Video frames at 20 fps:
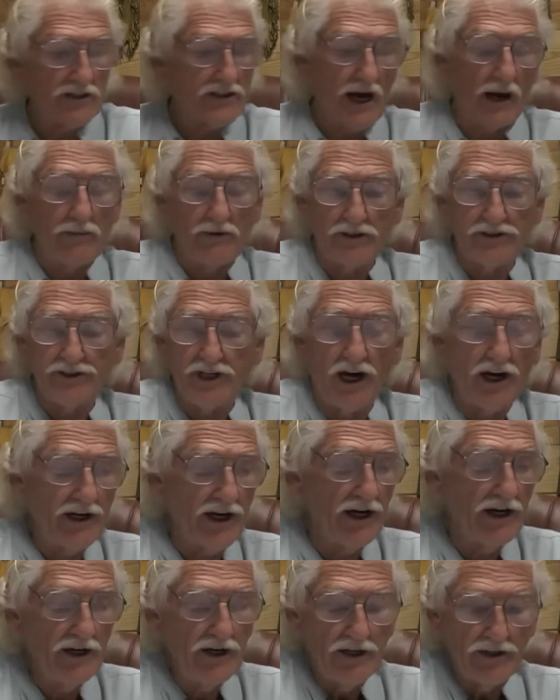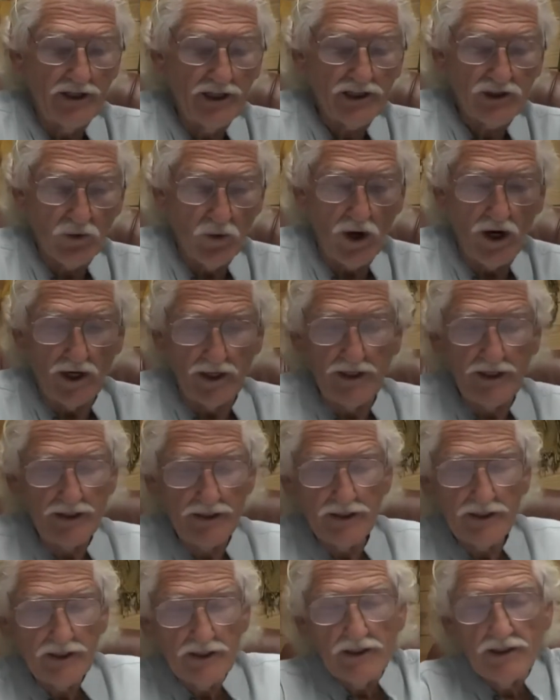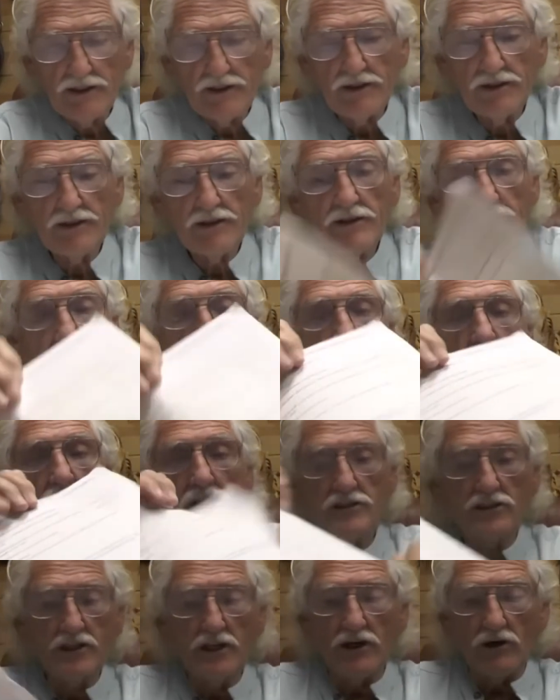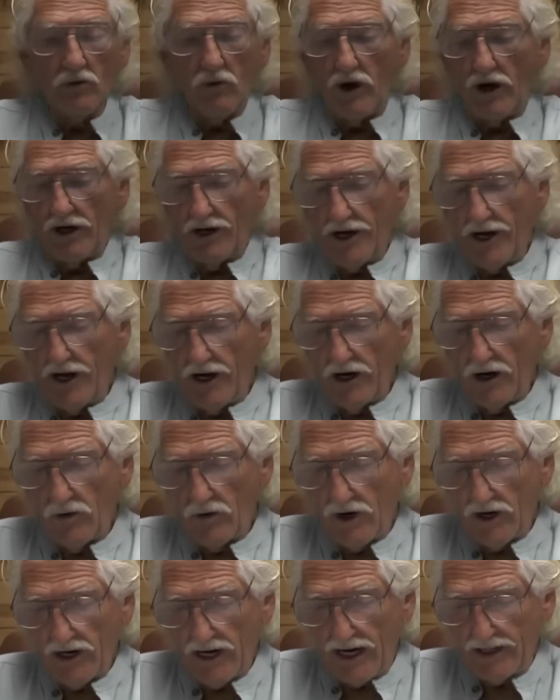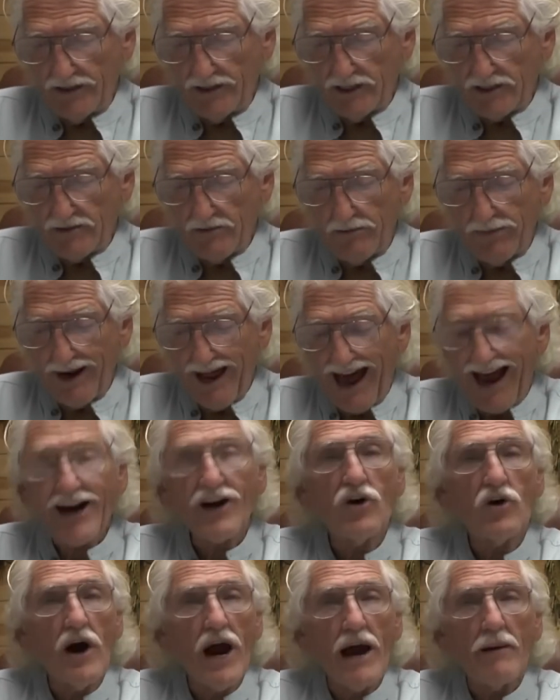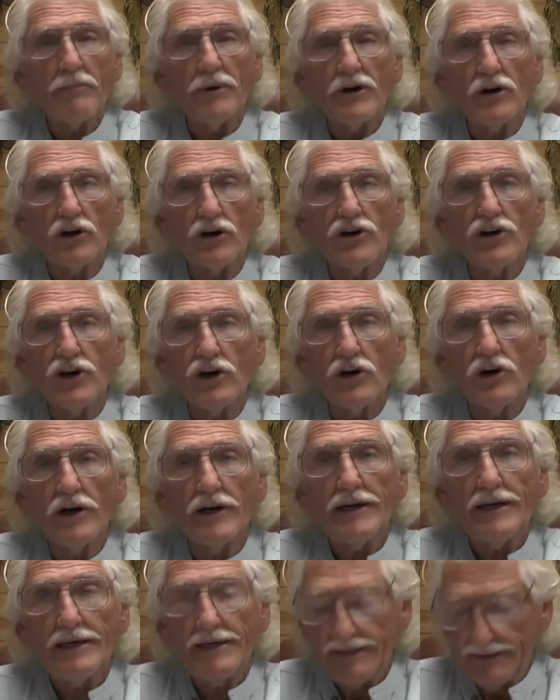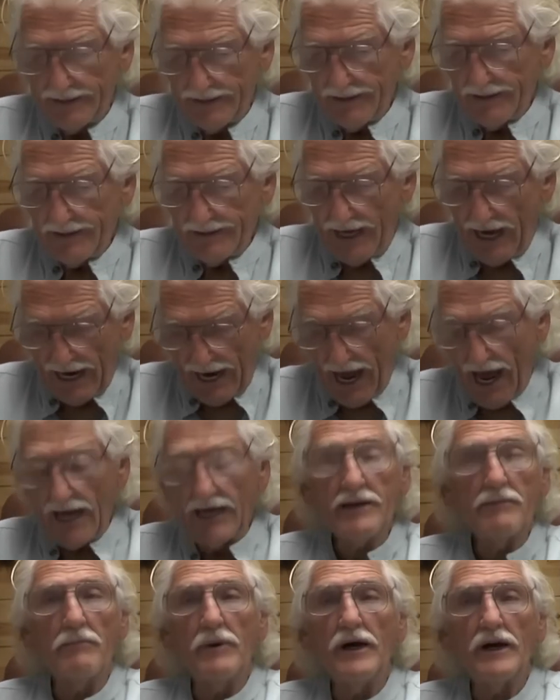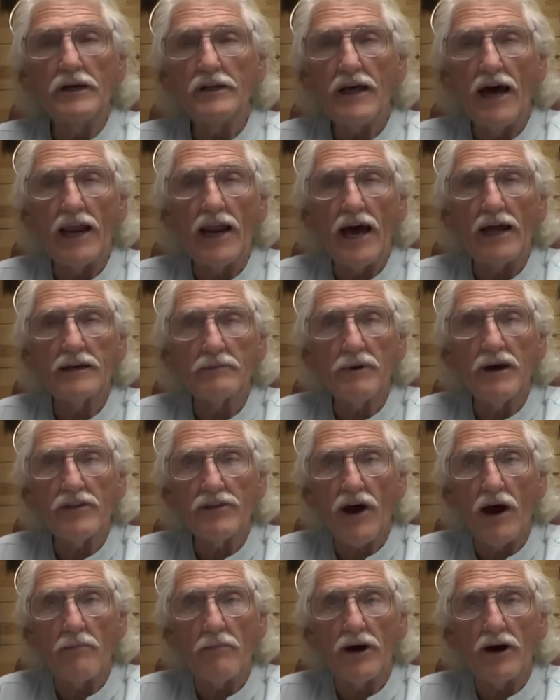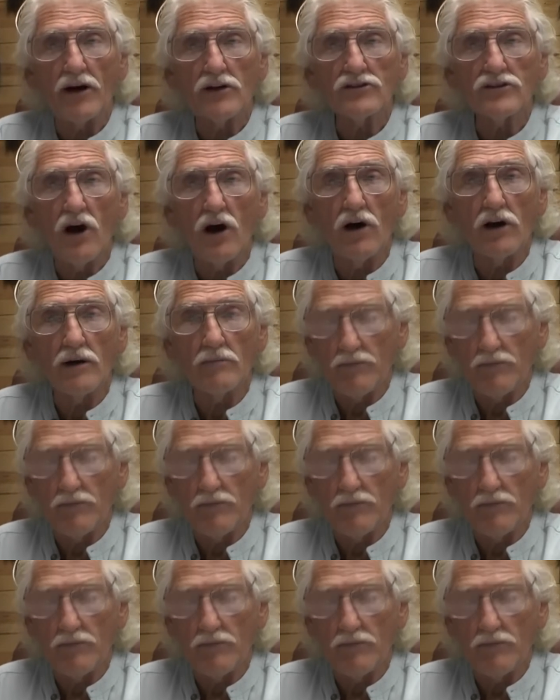I'm going to tell you, this little one here where he got this black crap in her urine, that had to be thimerosal and a